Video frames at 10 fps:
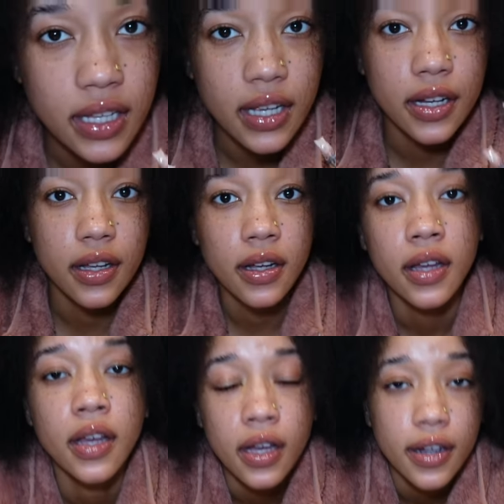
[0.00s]
the henna.
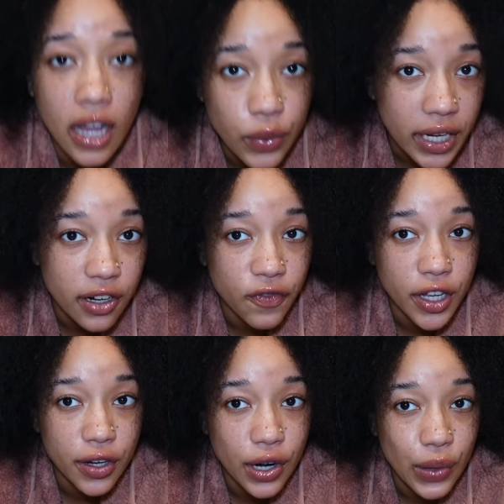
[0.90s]
Now we got to
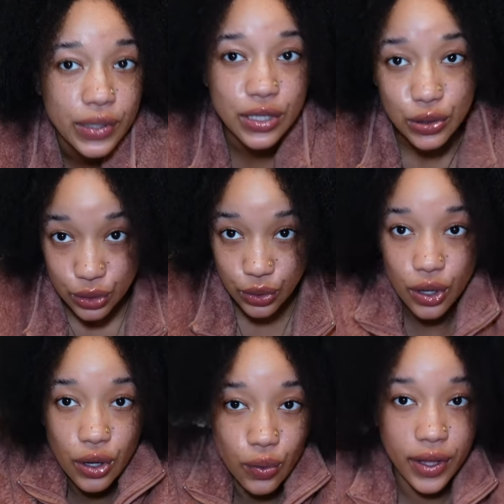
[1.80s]
figure out what to do
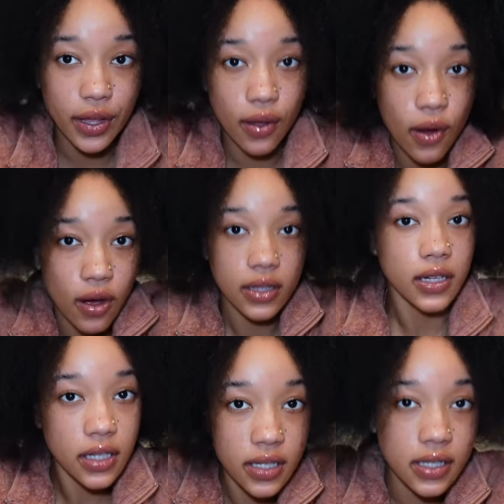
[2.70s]
with all of
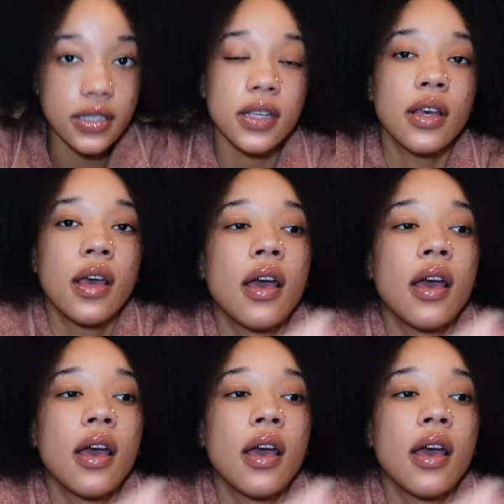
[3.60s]
this.